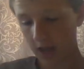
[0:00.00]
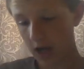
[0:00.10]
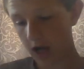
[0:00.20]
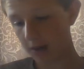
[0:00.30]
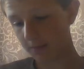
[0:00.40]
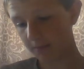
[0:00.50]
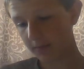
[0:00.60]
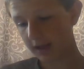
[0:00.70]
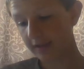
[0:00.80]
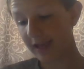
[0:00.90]

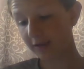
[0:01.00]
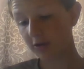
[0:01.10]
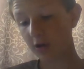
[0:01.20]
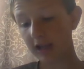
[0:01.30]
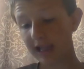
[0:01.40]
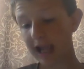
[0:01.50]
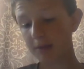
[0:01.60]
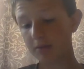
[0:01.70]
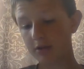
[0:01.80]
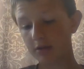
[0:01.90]
The starting
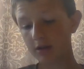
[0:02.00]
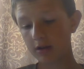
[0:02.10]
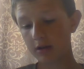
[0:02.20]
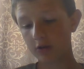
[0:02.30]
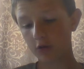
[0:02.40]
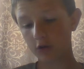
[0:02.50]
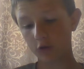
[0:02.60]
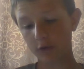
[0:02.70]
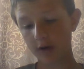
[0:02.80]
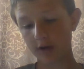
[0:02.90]
amps. So this
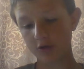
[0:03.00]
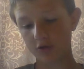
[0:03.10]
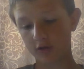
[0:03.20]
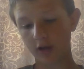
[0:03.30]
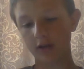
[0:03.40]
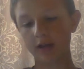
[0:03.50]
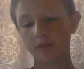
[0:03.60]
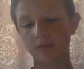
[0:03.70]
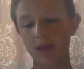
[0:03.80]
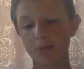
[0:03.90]
is very interesting.
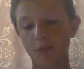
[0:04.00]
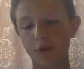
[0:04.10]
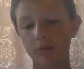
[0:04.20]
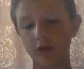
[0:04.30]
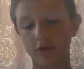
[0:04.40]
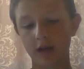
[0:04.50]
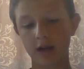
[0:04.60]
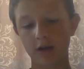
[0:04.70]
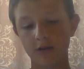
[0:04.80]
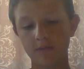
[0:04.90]
Like a proverbial
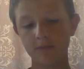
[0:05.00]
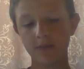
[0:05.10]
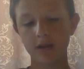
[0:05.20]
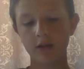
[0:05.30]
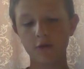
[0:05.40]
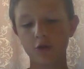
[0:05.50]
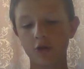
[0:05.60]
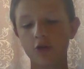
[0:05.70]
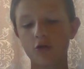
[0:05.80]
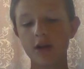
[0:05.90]
siren for the
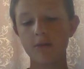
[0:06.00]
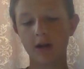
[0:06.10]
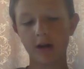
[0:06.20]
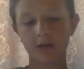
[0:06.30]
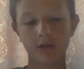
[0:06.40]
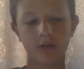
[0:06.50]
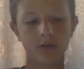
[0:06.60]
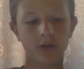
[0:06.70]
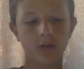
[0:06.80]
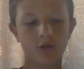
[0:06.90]
Screamer. This
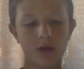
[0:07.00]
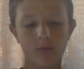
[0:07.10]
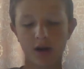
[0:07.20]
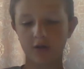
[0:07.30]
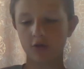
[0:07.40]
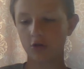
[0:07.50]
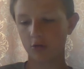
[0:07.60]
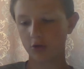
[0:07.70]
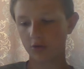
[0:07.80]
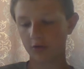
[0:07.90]
is the Screamer S2,
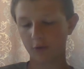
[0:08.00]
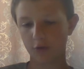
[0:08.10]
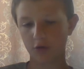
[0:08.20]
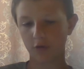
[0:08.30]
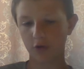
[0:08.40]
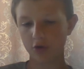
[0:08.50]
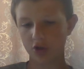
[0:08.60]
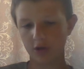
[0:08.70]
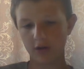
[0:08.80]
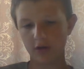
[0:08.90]
which was the first
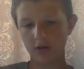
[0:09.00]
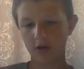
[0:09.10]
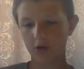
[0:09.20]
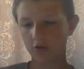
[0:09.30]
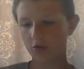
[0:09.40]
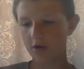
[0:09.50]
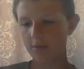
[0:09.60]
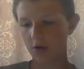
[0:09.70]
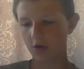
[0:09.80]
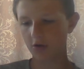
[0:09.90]
version of
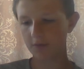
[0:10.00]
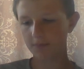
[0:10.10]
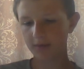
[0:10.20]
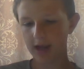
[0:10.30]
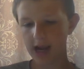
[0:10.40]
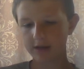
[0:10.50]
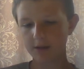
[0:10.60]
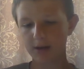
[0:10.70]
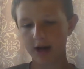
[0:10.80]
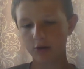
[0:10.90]
Screamers.
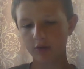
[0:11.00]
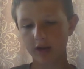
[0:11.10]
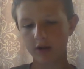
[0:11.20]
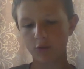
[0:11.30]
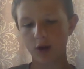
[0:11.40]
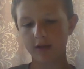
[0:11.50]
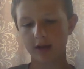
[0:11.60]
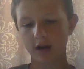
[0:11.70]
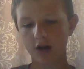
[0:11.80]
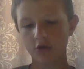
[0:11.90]
80 pounds, and it runs
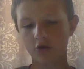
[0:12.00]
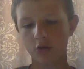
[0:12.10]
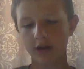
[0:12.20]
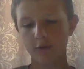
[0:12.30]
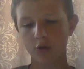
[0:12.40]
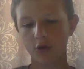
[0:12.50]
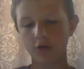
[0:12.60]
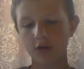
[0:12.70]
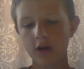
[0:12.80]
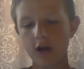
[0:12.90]
on 120
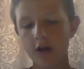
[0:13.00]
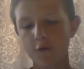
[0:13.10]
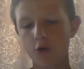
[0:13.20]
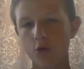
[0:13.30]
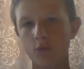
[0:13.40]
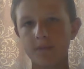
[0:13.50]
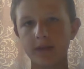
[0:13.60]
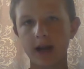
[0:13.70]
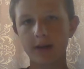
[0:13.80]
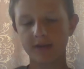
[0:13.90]
volts for
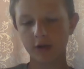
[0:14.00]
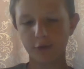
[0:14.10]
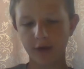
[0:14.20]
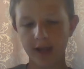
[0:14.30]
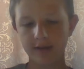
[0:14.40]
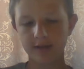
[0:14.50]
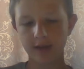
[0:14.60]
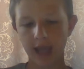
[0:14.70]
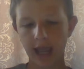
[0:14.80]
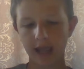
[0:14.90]
single
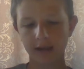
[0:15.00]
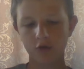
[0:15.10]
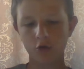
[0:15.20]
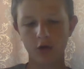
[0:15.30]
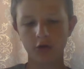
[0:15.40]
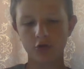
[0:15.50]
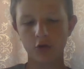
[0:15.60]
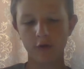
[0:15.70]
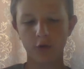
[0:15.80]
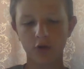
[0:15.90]
phase and
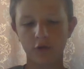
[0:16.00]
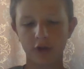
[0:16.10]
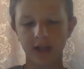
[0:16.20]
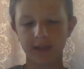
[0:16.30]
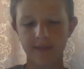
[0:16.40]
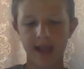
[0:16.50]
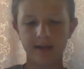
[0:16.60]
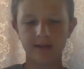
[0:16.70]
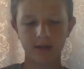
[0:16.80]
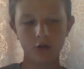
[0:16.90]
230 volts for like the
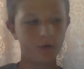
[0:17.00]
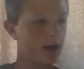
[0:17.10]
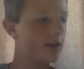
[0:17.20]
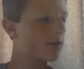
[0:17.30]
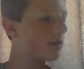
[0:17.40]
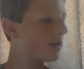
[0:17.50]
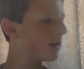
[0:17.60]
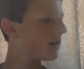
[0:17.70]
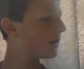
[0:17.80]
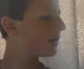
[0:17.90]
next single phase,
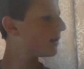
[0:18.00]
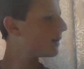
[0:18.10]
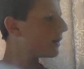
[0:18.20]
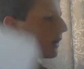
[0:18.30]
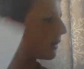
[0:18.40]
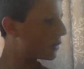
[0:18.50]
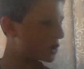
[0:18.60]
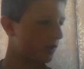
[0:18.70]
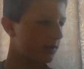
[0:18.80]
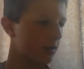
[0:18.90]

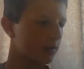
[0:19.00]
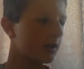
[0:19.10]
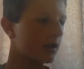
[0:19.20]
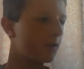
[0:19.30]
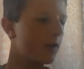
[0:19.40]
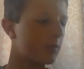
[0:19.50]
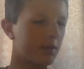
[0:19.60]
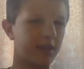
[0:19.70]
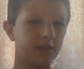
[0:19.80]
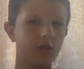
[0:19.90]
which is still single phase, but
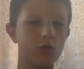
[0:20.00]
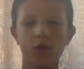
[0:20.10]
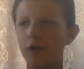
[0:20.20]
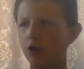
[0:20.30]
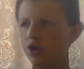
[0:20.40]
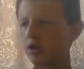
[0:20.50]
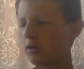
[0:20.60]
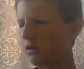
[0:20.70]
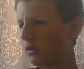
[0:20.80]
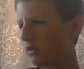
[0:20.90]
it's like the newer version.